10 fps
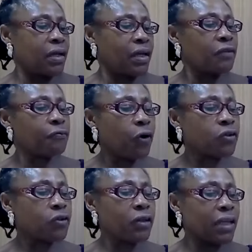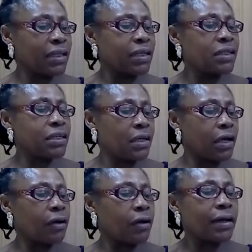It falls under
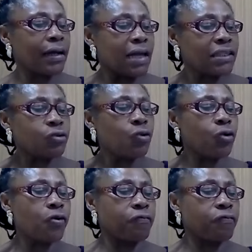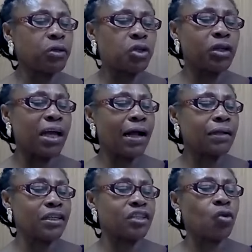the category of
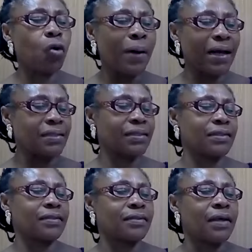emotional disturbances.